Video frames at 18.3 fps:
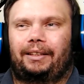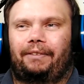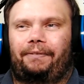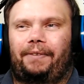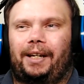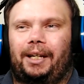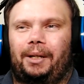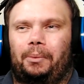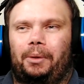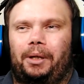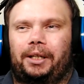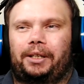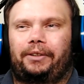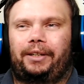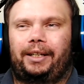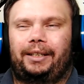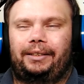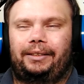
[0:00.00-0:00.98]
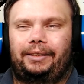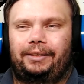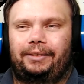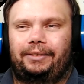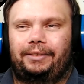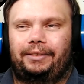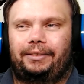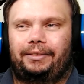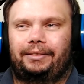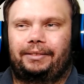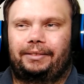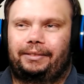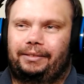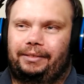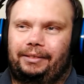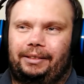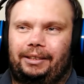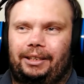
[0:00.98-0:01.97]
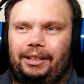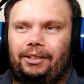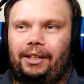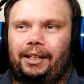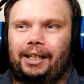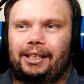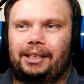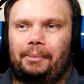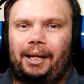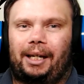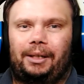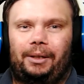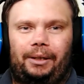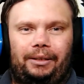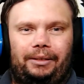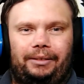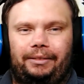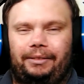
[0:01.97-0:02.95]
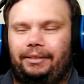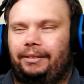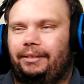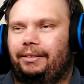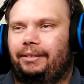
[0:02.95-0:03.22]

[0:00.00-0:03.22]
You found a workaround? Trying to get some alcohol?